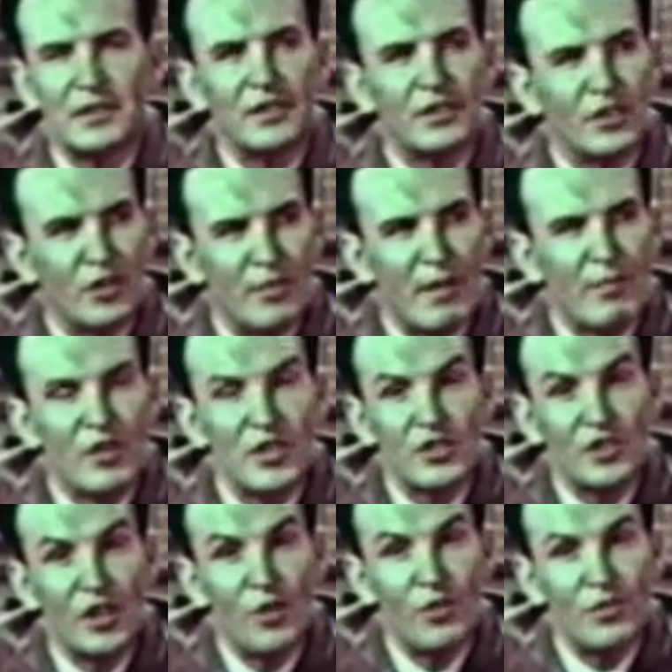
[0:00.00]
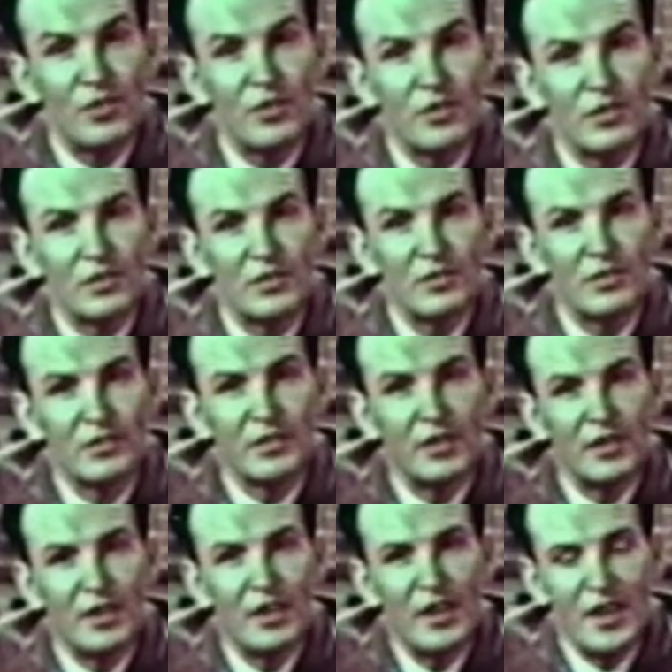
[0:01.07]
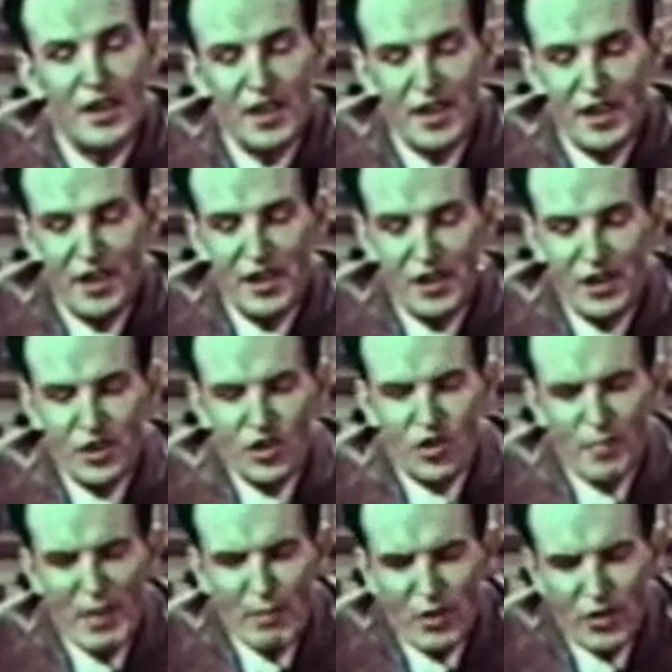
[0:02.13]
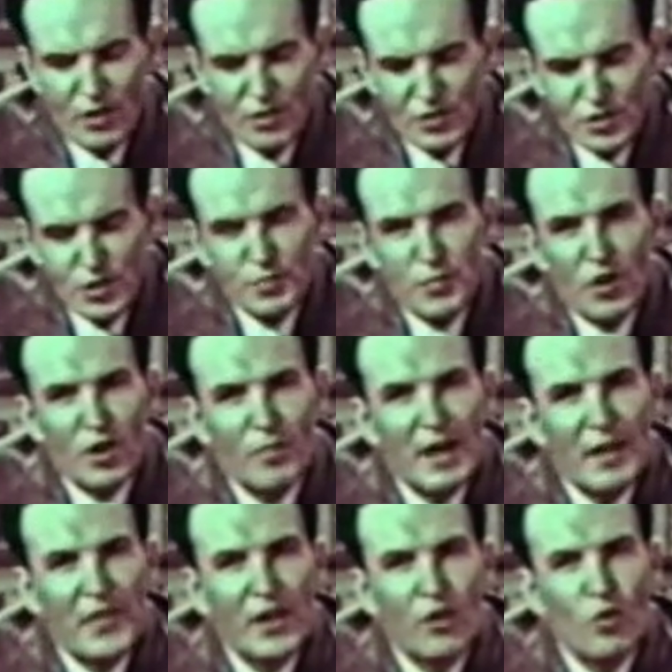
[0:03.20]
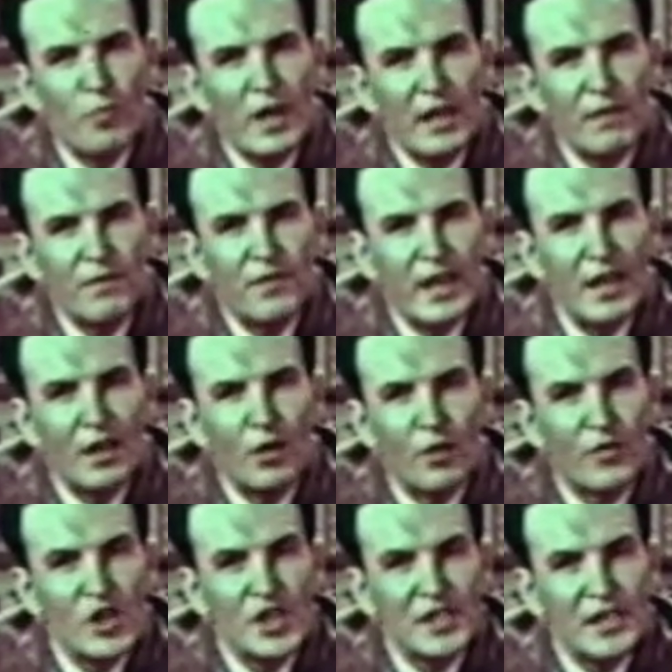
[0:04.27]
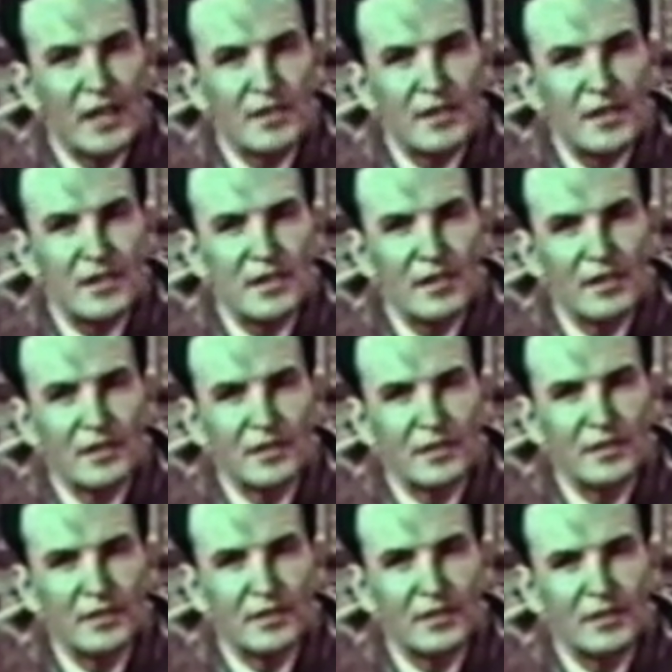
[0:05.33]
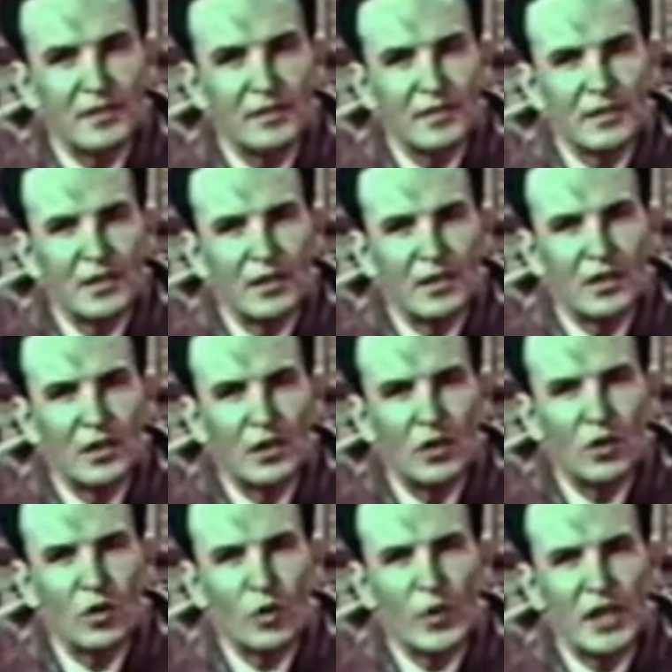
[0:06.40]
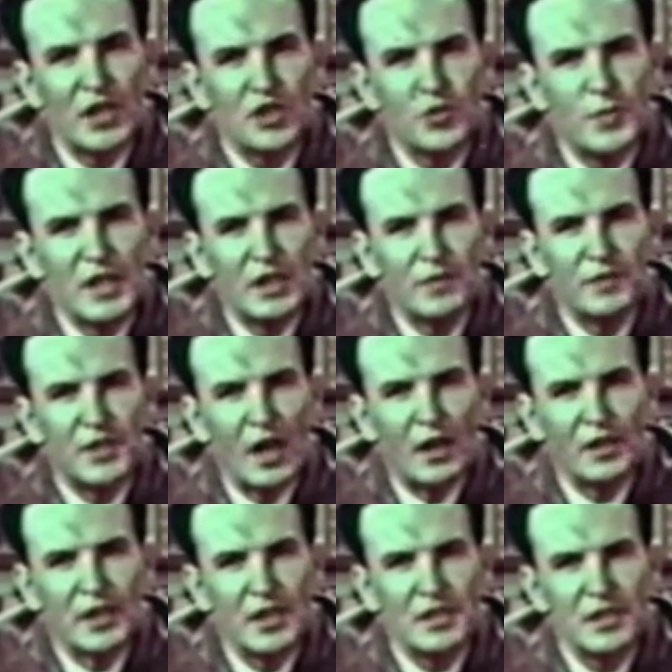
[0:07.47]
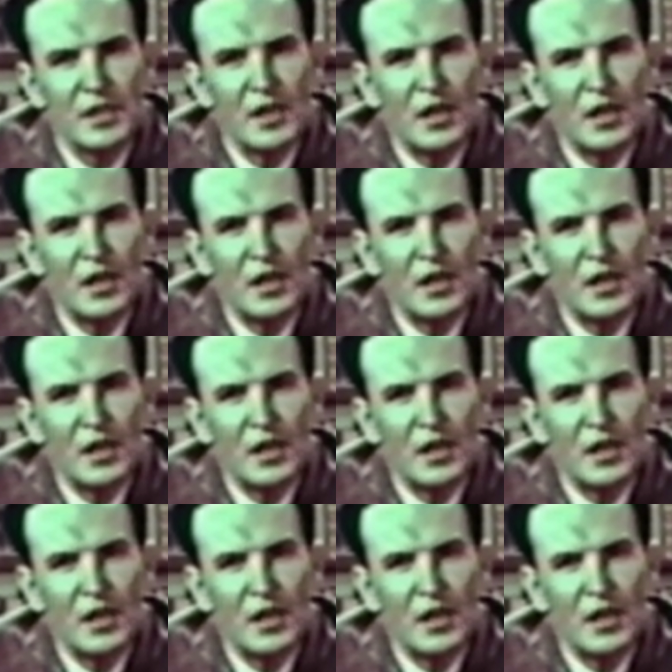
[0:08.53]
Do you remember the Sloth? Do you remember those who spoke about that opaque veil over his senses? Who are we to speak of dullness,